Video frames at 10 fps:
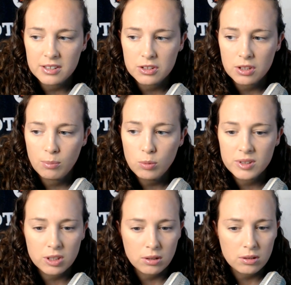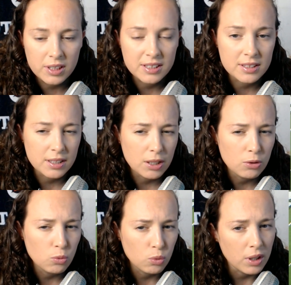a moment to look and see
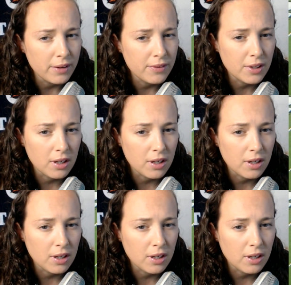what the